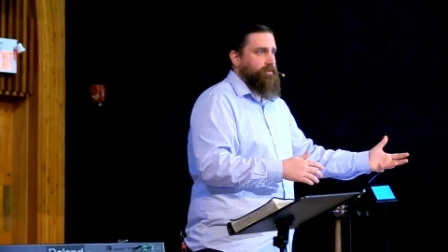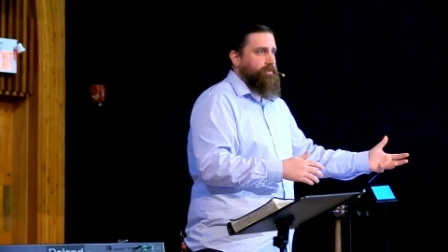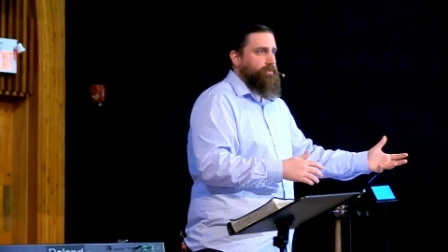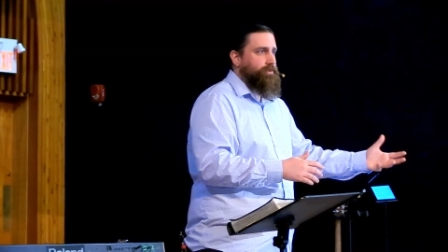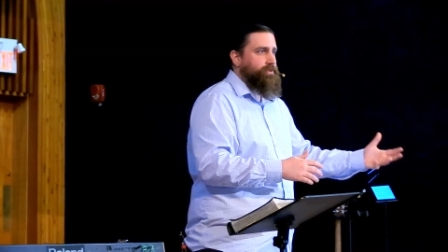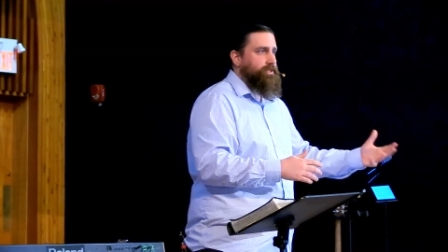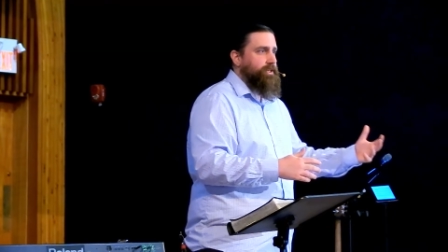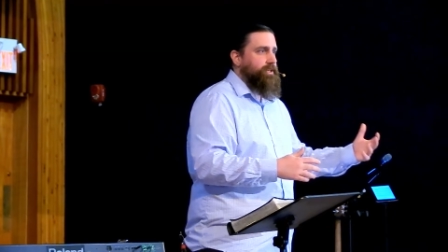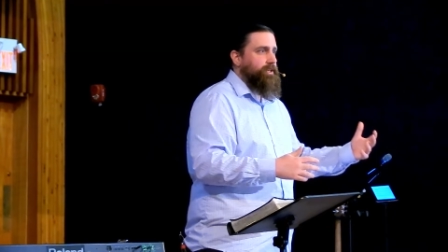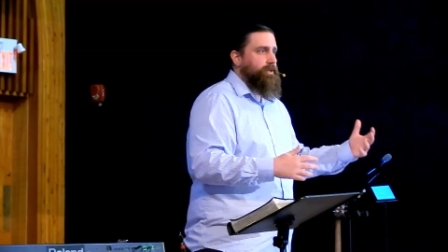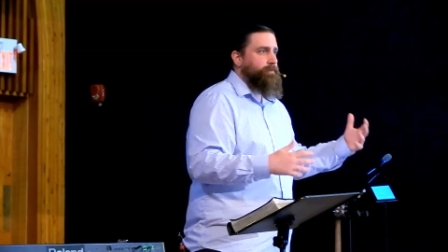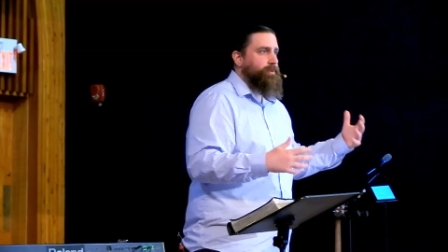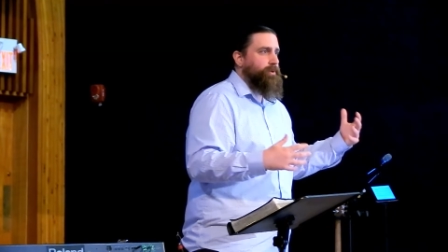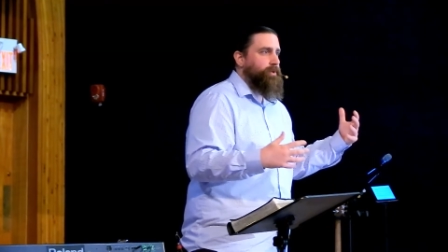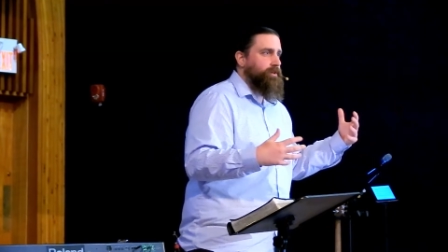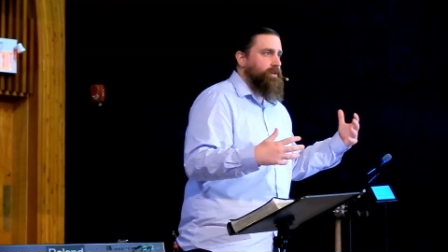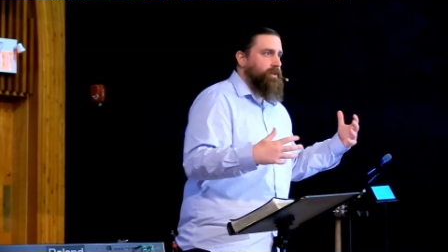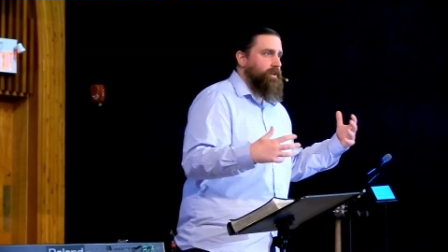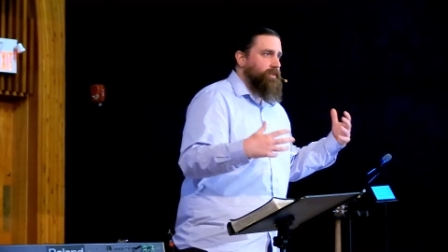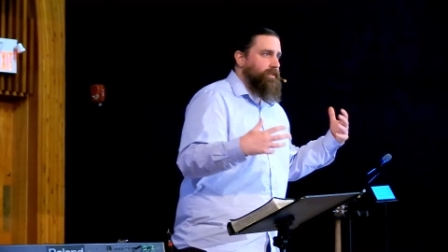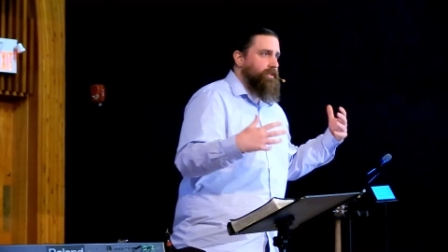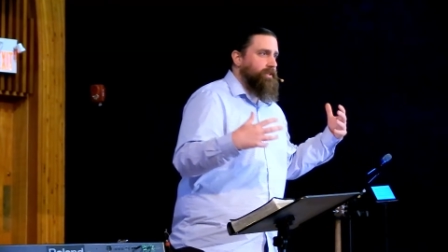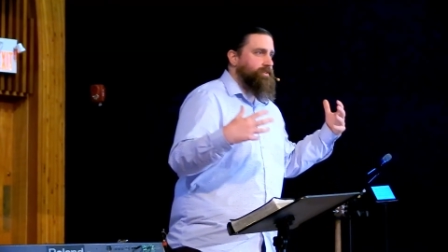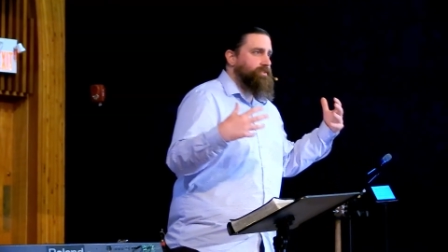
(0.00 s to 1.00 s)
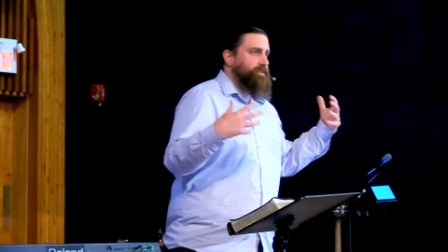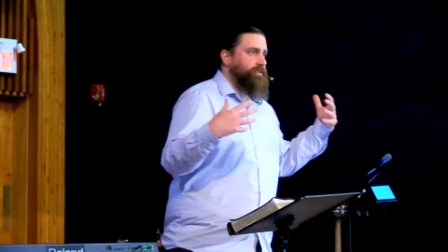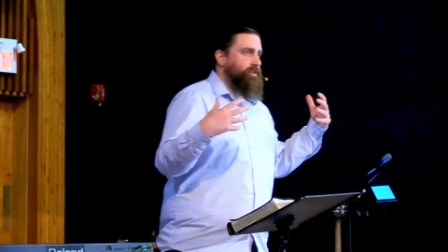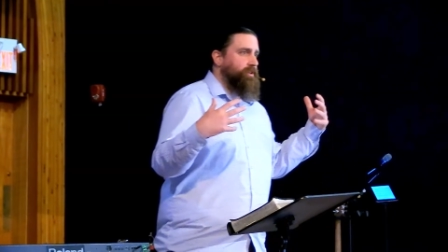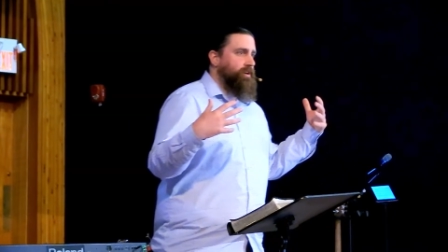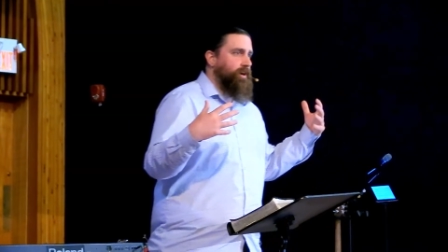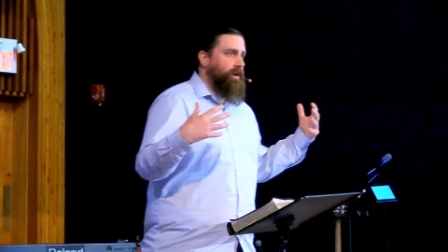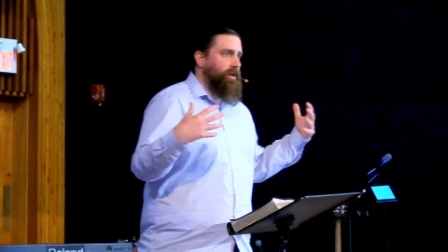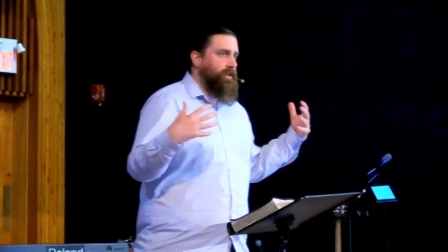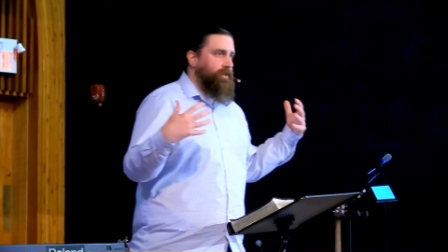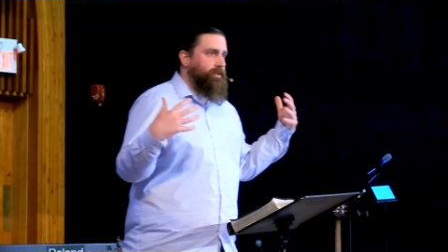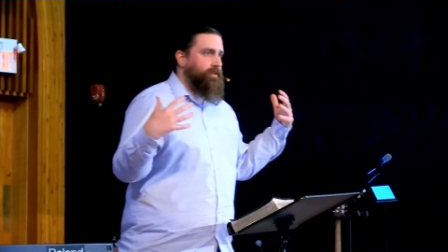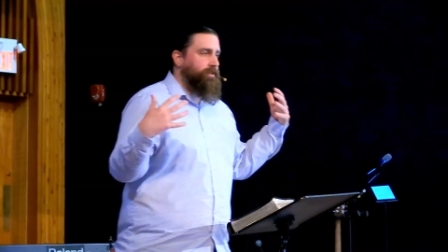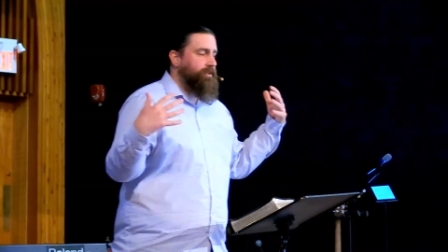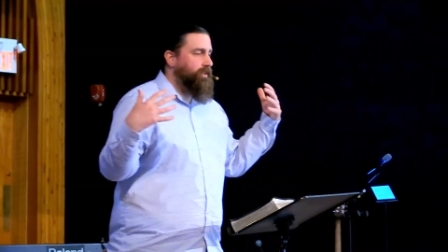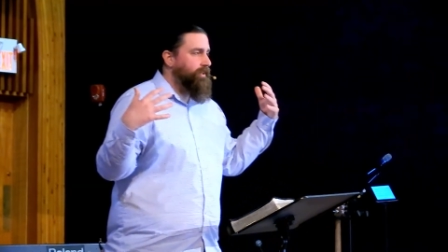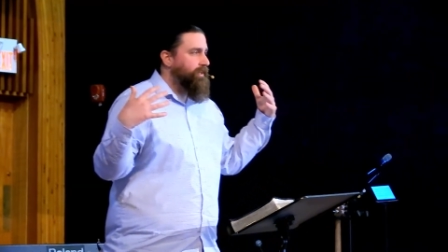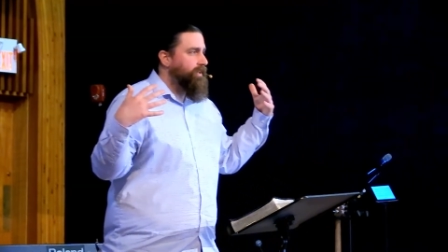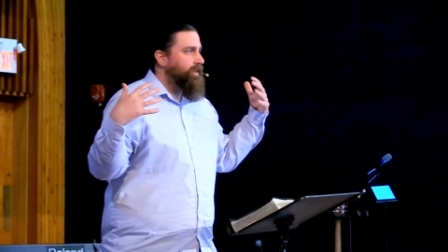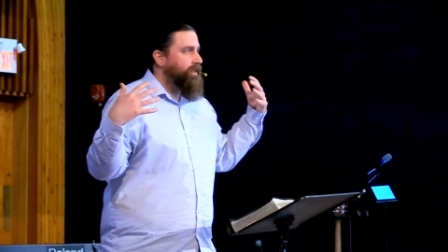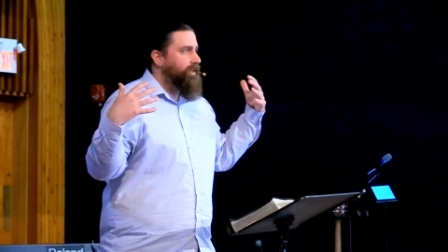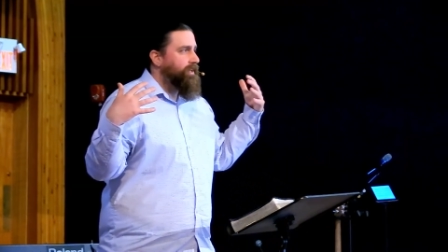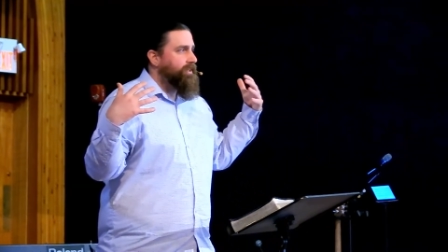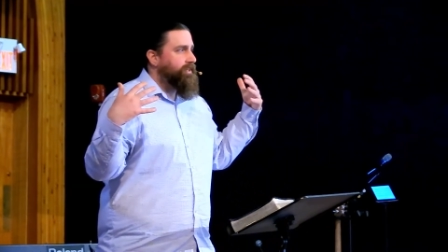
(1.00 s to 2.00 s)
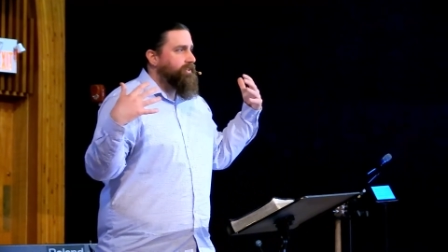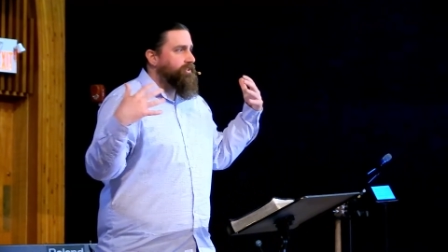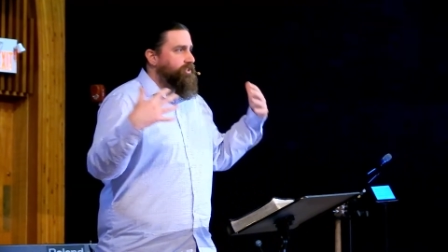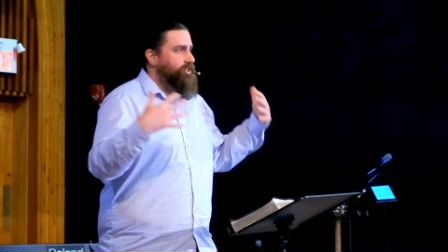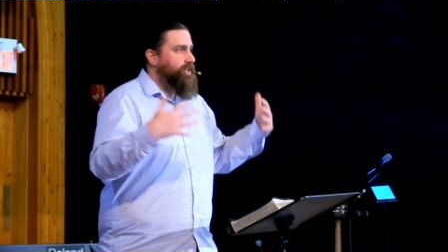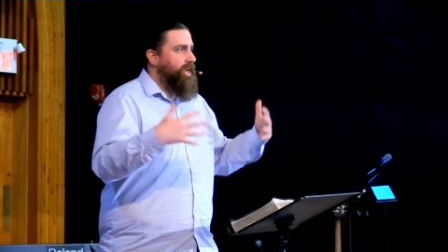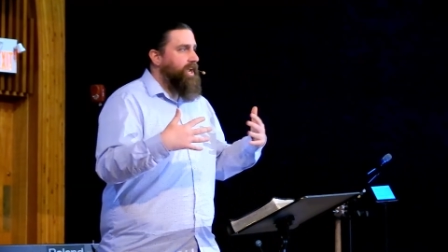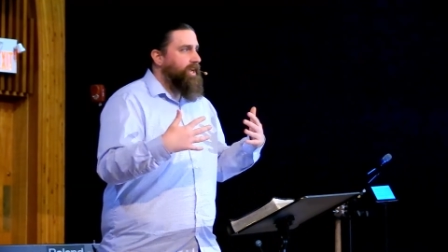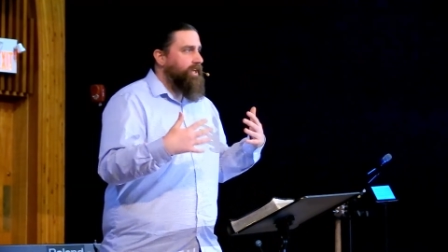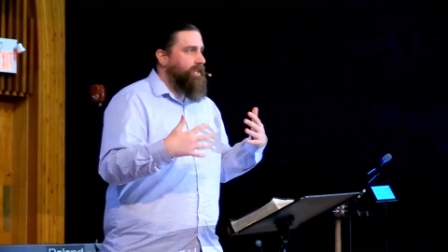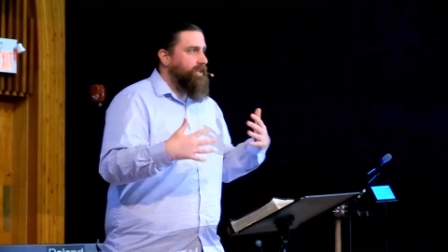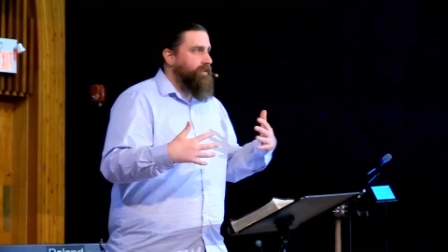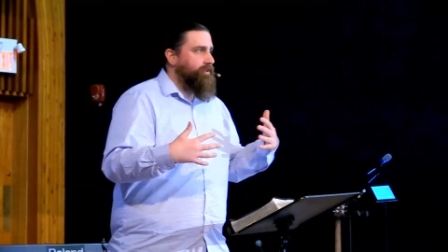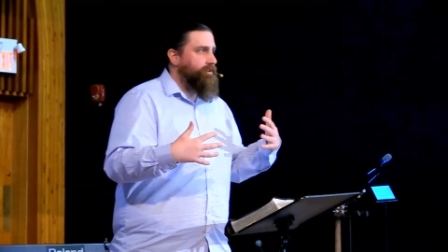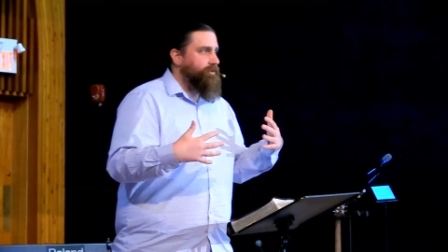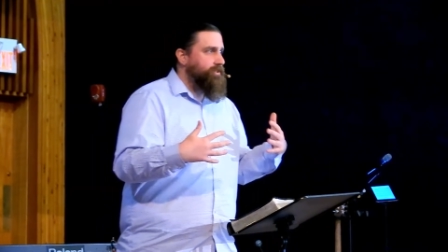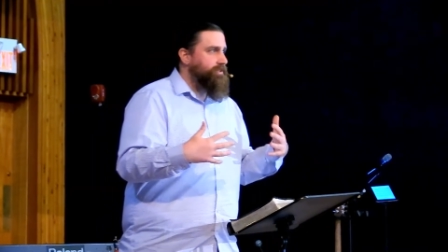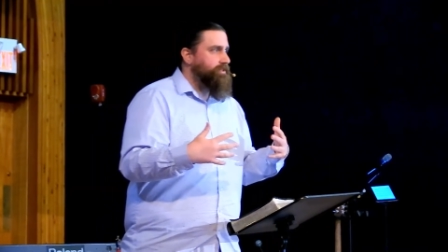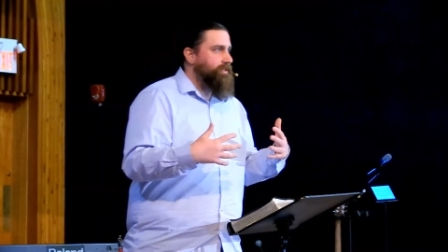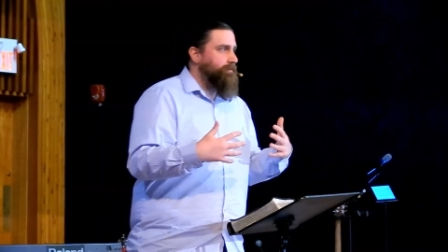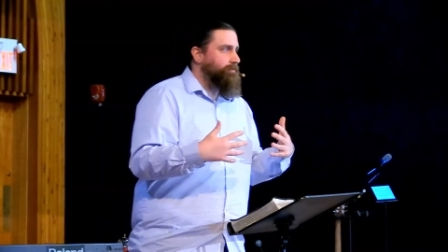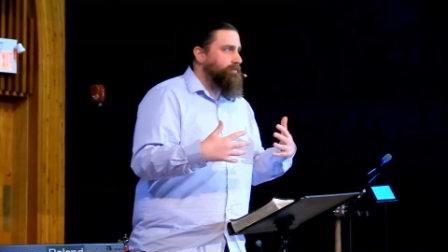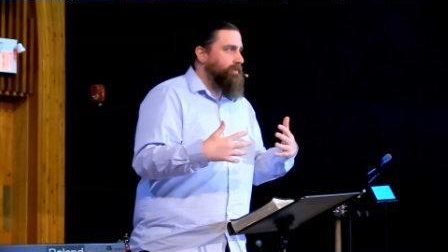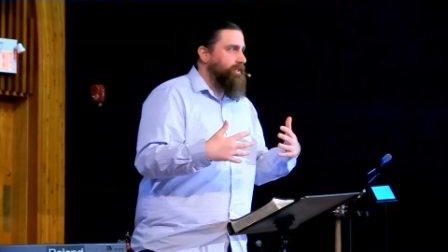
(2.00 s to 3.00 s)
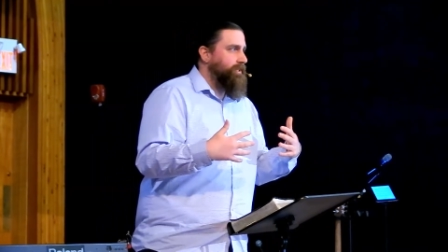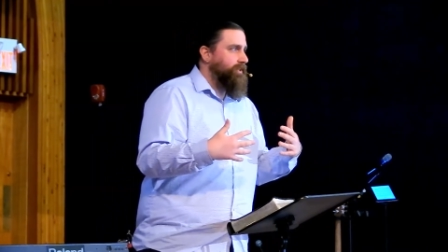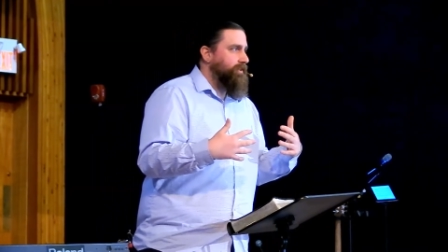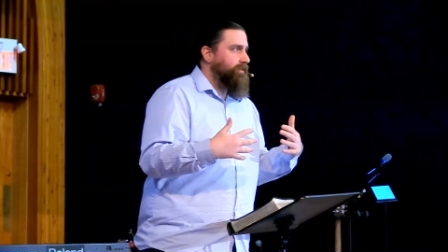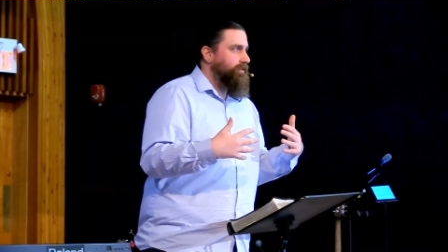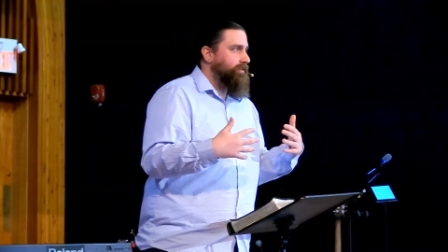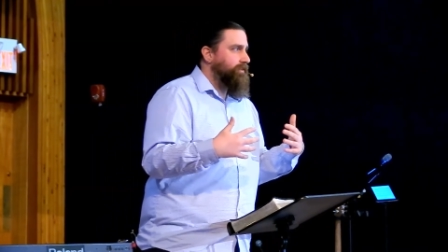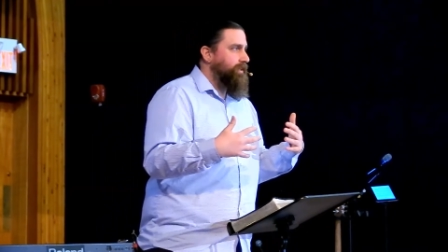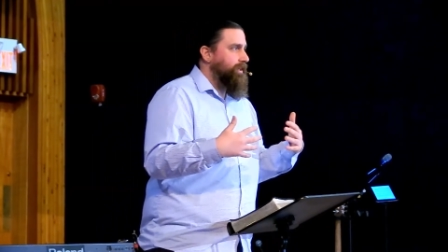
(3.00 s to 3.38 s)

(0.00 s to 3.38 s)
It was like he put on his God jacket or something